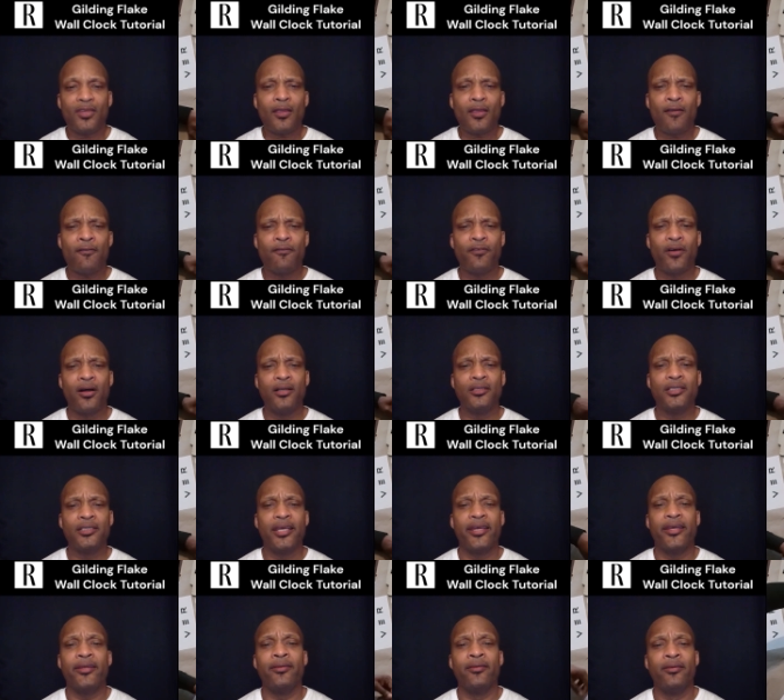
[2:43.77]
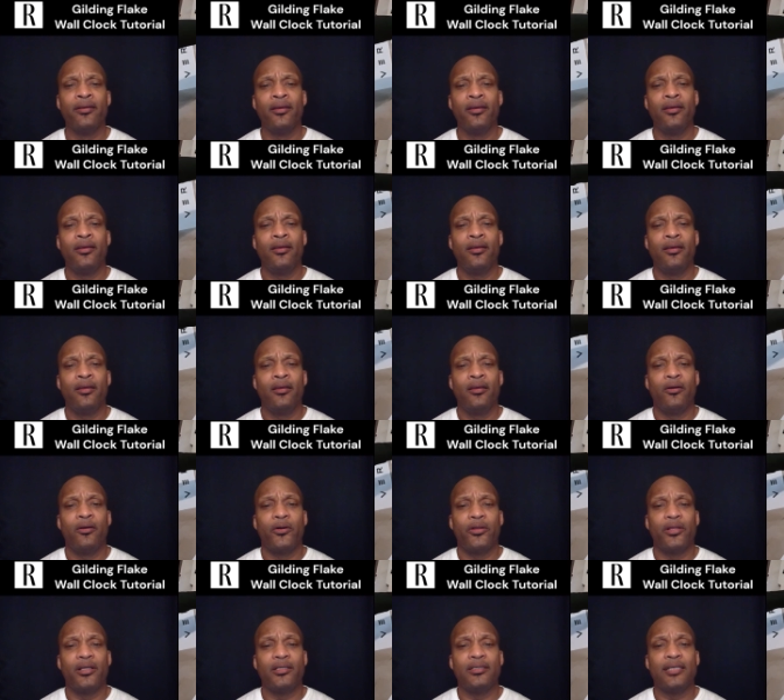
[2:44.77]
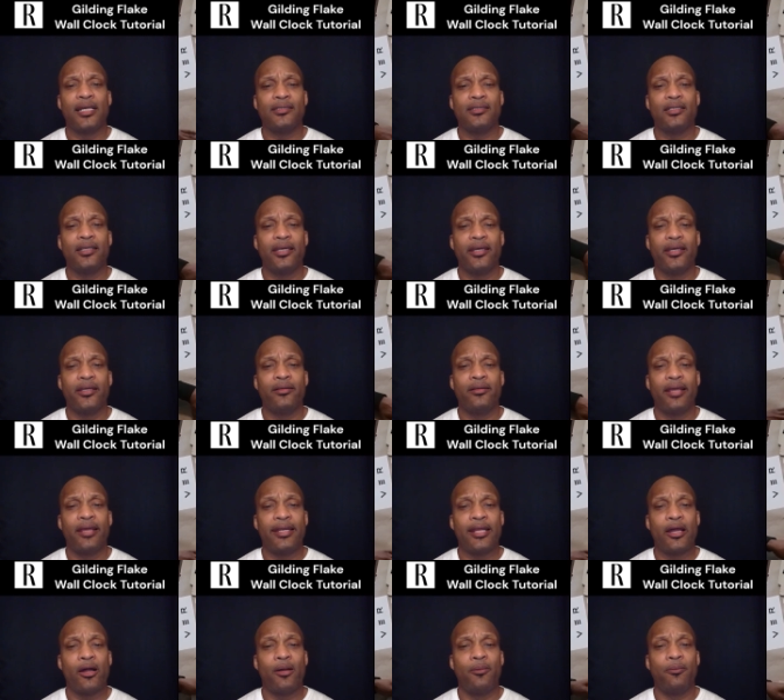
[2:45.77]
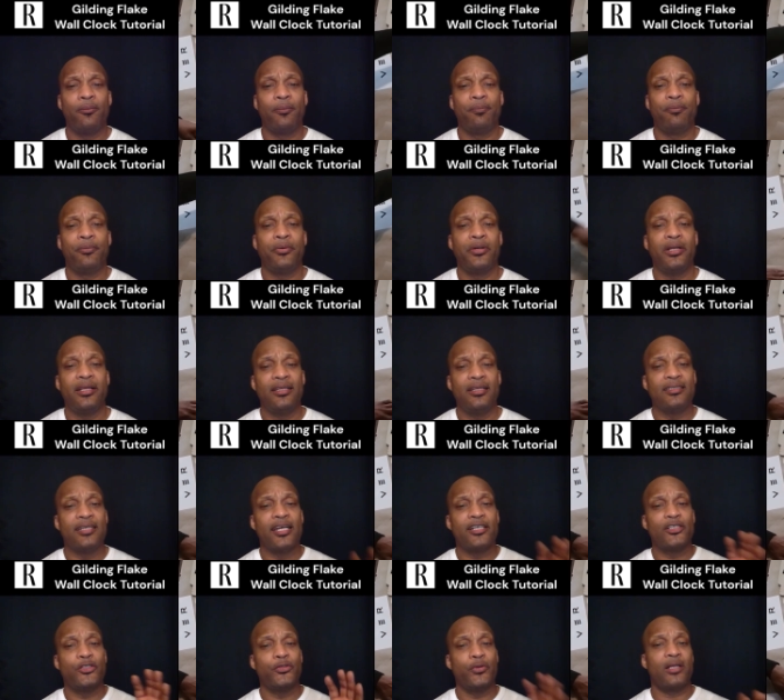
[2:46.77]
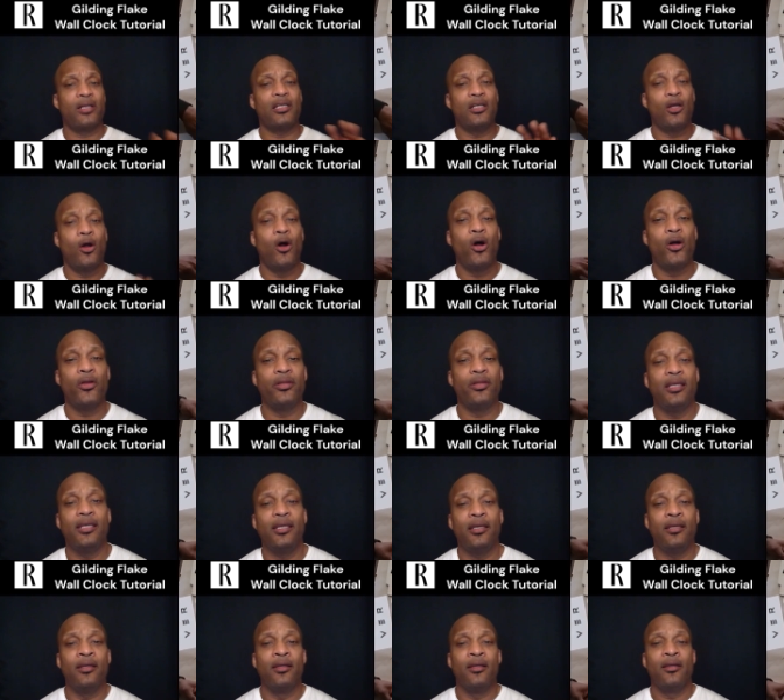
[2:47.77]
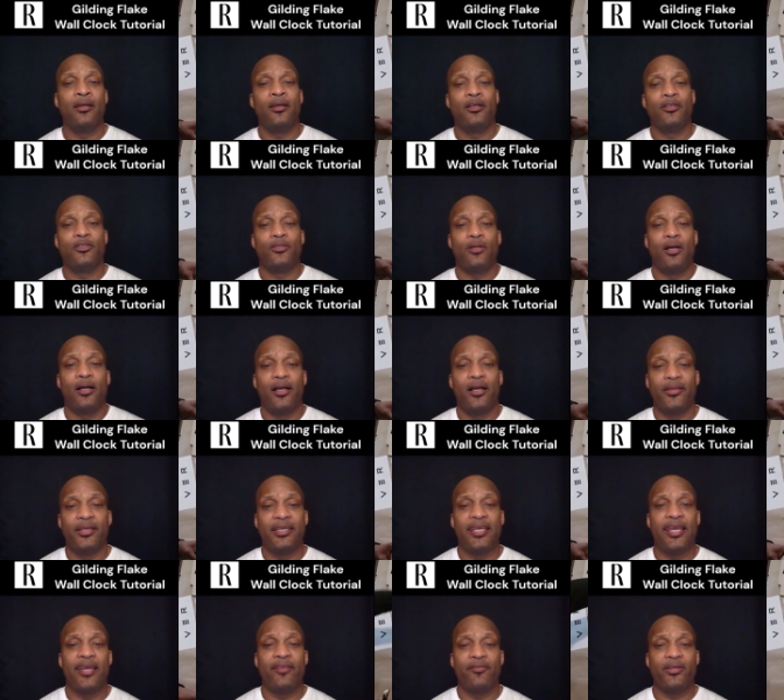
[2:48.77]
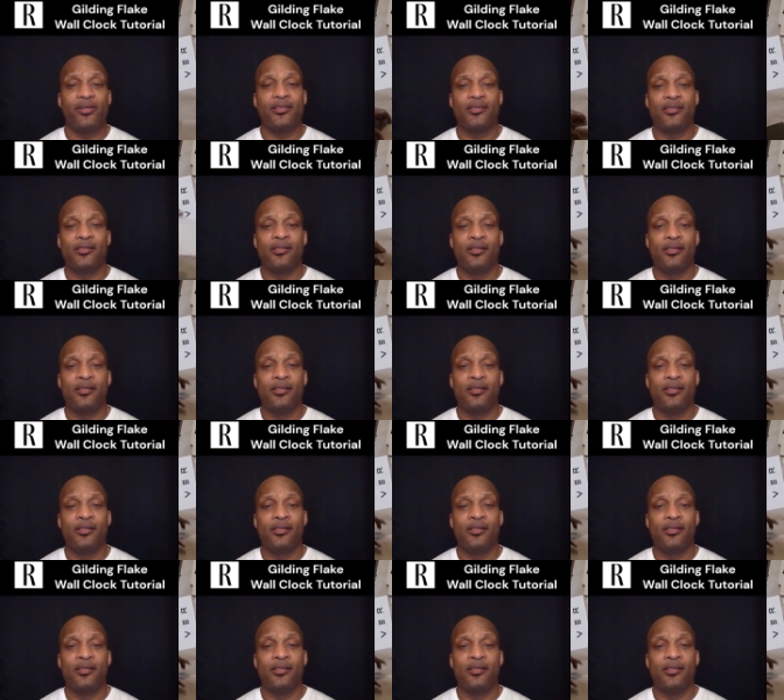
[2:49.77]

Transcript: font again, or the text again, and now I'm putting the text directly on the canvas.